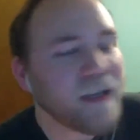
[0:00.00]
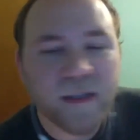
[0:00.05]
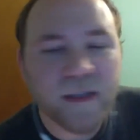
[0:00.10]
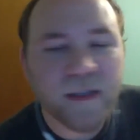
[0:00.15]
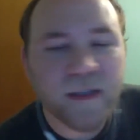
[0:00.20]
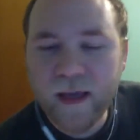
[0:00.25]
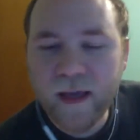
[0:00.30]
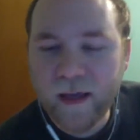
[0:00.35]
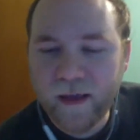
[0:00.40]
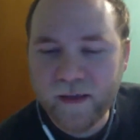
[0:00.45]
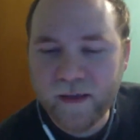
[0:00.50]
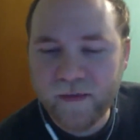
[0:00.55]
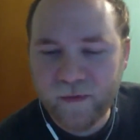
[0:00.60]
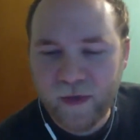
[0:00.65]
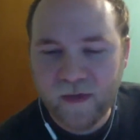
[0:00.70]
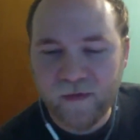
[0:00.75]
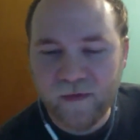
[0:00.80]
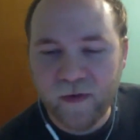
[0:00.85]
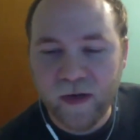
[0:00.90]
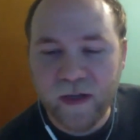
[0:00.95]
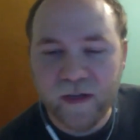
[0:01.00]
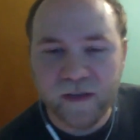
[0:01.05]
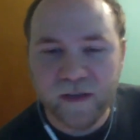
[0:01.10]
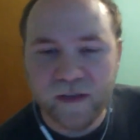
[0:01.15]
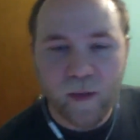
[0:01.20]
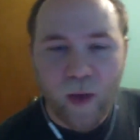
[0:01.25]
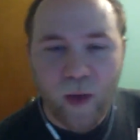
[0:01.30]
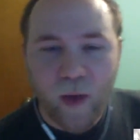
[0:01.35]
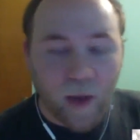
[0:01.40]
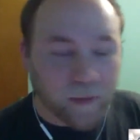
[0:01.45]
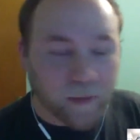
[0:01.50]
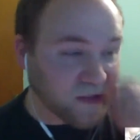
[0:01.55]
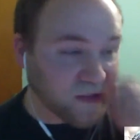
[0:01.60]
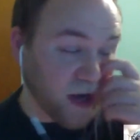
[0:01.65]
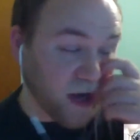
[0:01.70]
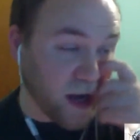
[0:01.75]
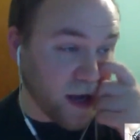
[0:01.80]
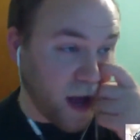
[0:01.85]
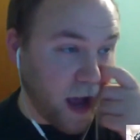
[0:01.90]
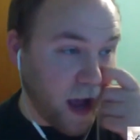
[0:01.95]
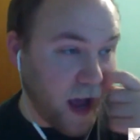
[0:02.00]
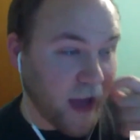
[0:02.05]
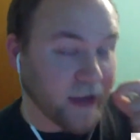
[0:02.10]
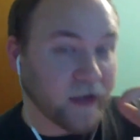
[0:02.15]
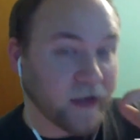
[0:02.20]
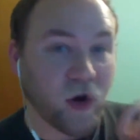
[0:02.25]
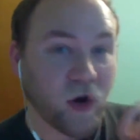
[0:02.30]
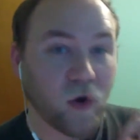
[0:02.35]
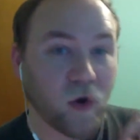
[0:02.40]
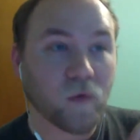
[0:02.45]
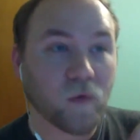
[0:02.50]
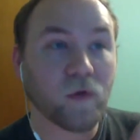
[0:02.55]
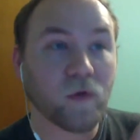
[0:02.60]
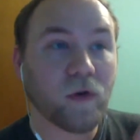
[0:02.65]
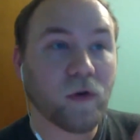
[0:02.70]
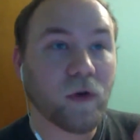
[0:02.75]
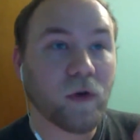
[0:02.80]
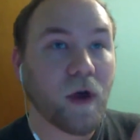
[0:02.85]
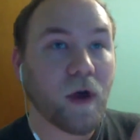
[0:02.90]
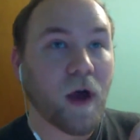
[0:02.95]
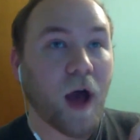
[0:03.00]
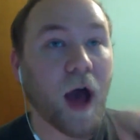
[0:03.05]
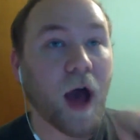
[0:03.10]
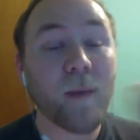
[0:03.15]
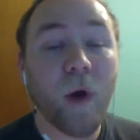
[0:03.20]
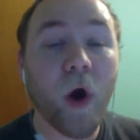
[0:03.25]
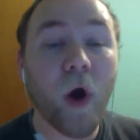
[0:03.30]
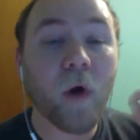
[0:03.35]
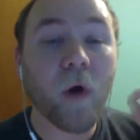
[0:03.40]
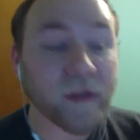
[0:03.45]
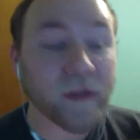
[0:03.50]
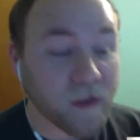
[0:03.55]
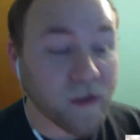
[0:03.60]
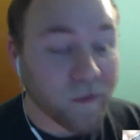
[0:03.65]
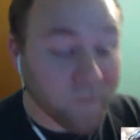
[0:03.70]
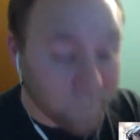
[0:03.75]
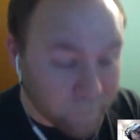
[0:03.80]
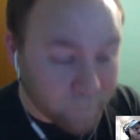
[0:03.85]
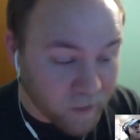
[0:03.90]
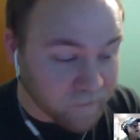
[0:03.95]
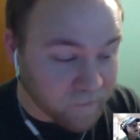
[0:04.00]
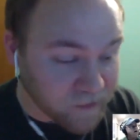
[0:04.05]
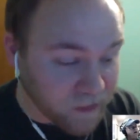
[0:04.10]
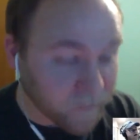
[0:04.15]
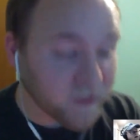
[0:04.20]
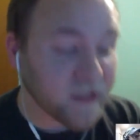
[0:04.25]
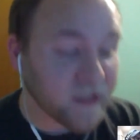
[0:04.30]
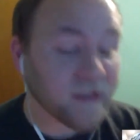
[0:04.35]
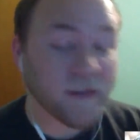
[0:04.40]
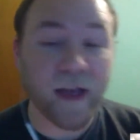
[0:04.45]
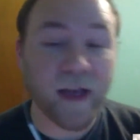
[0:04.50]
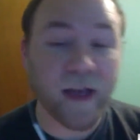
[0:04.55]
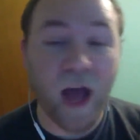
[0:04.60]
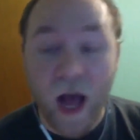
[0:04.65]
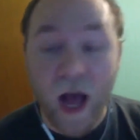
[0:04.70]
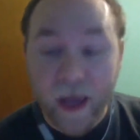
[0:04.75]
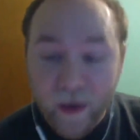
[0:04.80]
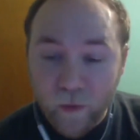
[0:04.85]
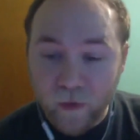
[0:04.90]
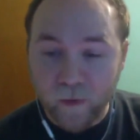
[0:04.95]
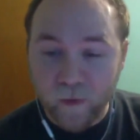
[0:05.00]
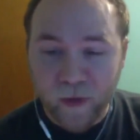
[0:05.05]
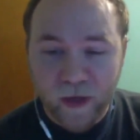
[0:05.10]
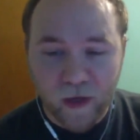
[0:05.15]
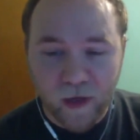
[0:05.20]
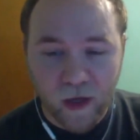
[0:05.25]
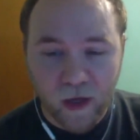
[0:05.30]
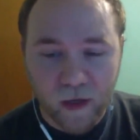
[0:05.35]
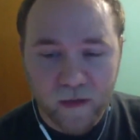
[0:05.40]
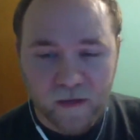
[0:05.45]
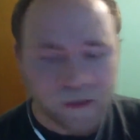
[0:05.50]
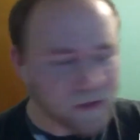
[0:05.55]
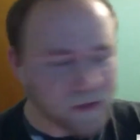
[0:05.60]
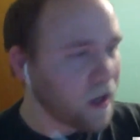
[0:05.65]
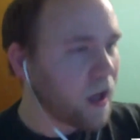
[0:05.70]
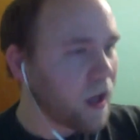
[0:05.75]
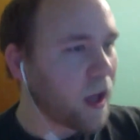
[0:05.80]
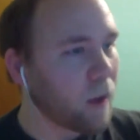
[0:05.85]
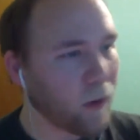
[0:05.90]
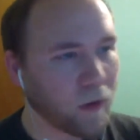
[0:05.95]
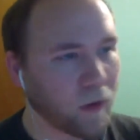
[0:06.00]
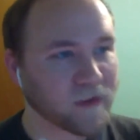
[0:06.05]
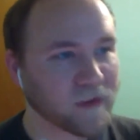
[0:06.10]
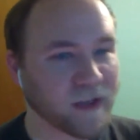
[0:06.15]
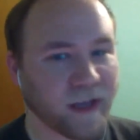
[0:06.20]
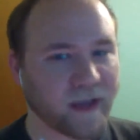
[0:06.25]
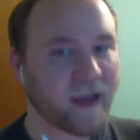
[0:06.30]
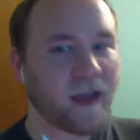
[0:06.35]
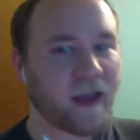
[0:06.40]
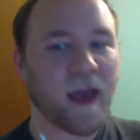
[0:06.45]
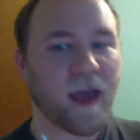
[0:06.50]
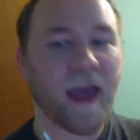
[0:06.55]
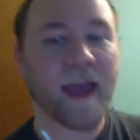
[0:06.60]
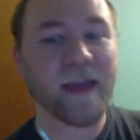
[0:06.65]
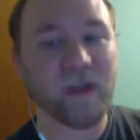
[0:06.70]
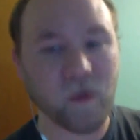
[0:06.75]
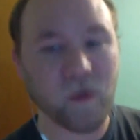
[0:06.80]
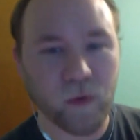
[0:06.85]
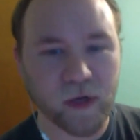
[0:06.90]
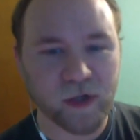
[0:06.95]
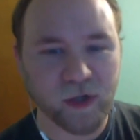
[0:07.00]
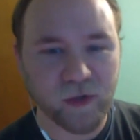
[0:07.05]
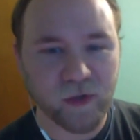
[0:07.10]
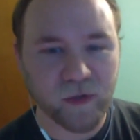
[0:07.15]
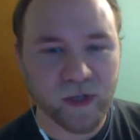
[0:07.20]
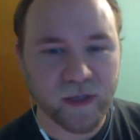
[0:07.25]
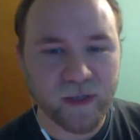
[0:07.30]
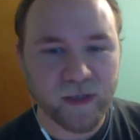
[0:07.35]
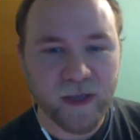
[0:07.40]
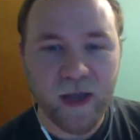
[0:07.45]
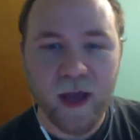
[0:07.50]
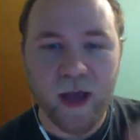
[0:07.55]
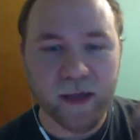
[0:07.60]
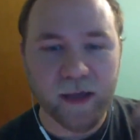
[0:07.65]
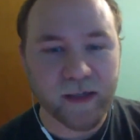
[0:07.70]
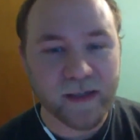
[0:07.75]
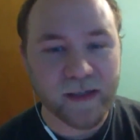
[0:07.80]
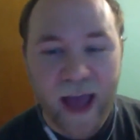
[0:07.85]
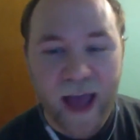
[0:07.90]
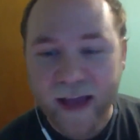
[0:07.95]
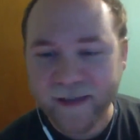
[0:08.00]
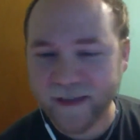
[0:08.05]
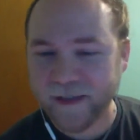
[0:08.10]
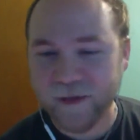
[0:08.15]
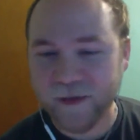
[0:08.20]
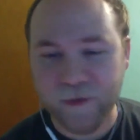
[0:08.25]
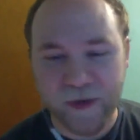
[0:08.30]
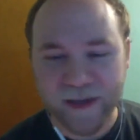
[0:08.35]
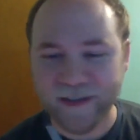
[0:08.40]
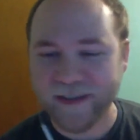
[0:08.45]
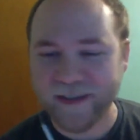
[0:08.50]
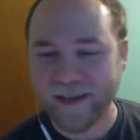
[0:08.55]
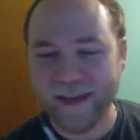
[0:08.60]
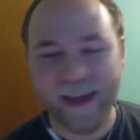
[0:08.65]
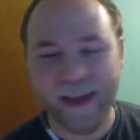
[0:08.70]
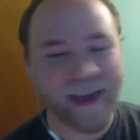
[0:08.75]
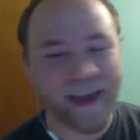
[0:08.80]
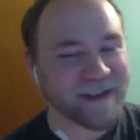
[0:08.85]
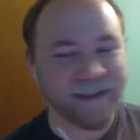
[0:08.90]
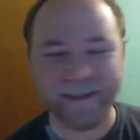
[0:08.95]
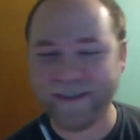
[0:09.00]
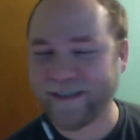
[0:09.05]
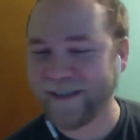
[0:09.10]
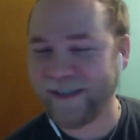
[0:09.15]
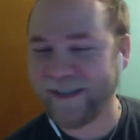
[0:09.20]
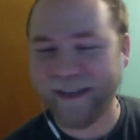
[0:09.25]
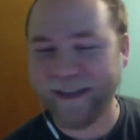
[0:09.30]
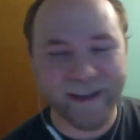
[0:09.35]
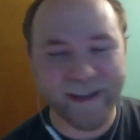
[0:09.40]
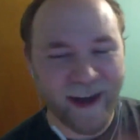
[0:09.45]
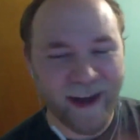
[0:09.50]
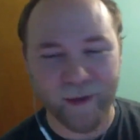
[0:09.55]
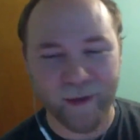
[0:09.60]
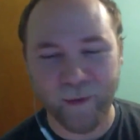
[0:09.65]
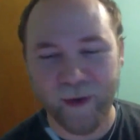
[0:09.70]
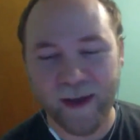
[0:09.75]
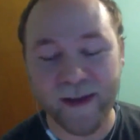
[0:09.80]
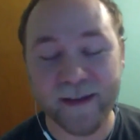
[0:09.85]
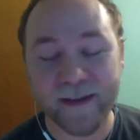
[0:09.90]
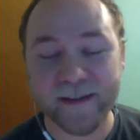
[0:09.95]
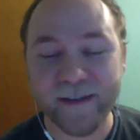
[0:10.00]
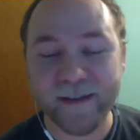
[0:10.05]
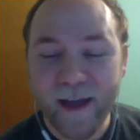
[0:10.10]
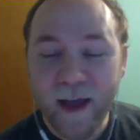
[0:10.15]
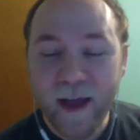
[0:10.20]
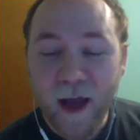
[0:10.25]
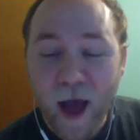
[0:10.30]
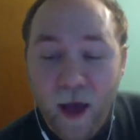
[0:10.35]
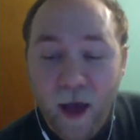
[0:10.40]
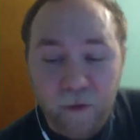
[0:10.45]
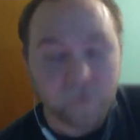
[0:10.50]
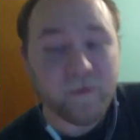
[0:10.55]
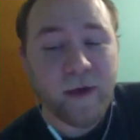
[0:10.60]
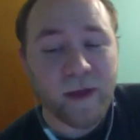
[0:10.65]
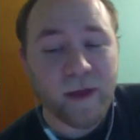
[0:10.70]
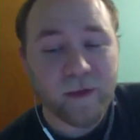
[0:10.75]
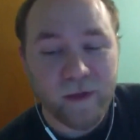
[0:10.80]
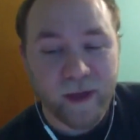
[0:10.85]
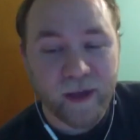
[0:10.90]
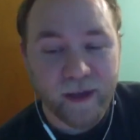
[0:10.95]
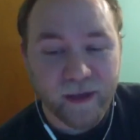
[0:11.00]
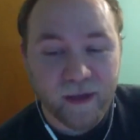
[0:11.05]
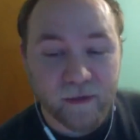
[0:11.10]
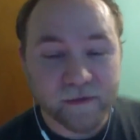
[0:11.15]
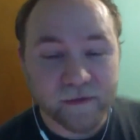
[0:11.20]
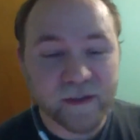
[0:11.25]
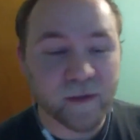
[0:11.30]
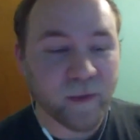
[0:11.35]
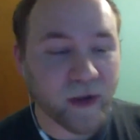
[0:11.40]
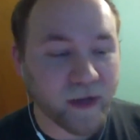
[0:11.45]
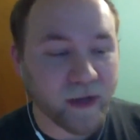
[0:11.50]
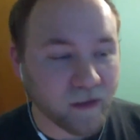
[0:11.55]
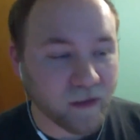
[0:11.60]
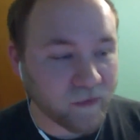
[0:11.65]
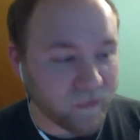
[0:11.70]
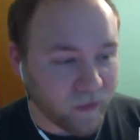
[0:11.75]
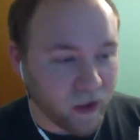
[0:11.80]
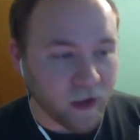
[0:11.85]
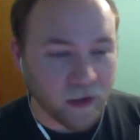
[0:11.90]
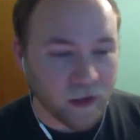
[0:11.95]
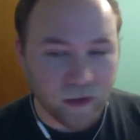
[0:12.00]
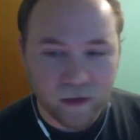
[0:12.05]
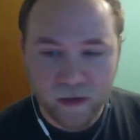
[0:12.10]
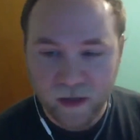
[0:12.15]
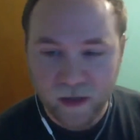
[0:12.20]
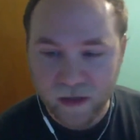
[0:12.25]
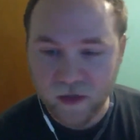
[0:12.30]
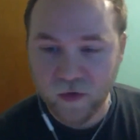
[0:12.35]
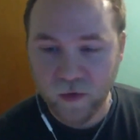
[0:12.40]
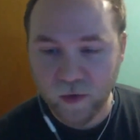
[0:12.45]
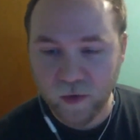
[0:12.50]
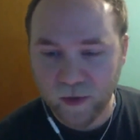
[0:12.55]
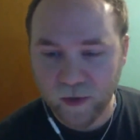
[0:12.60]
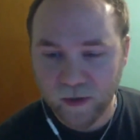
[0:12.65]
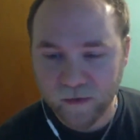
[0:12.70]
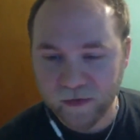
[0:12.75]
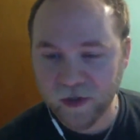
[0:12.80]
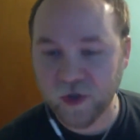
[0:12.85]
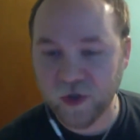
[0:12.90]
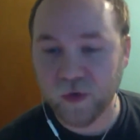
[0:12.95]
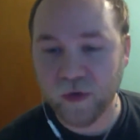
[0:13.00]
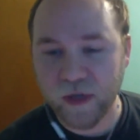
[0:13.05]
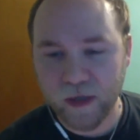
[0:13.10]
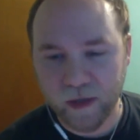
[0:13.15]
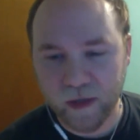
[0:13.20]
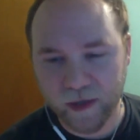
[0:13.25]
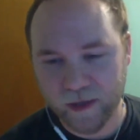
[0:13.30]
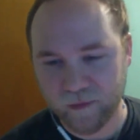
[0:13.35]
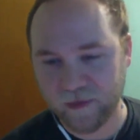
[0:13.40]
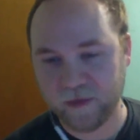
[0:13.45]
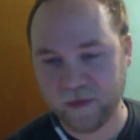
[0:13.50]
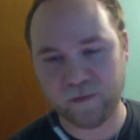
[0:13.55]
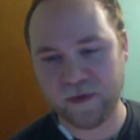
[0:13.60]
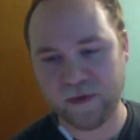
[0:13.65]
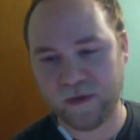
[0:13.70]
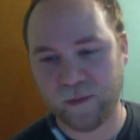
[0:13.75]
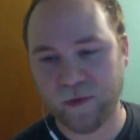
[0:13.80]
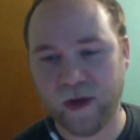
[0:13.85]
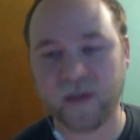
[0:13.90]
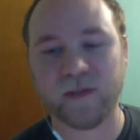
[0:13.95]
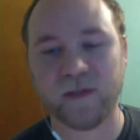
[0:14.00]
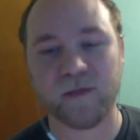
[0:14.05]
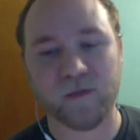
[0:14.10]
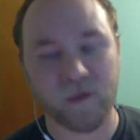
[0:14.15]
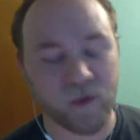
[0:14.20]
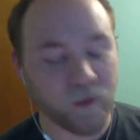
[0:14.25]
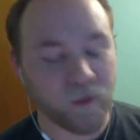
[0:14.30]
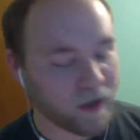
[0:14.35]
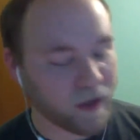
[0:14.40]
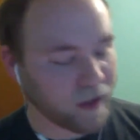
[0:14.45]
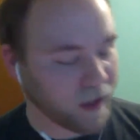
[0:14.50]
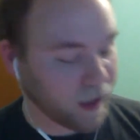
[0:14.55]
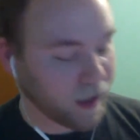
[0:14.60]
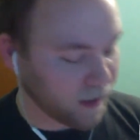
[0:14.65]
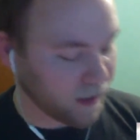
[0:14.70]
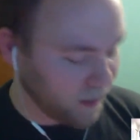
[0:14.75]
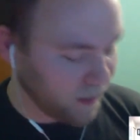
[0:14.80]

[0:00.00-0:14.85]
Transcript: that it's it's funny because I'm opposite. I I don't. I'm always the if somebody's like eyeing one of my guns, I'm always like, hey, you want to shoot it? I just ask as quick as I can just to get it out of the way because I would rather like give somebody the fun, the enjoyment of shooting like suppressors or whatnot.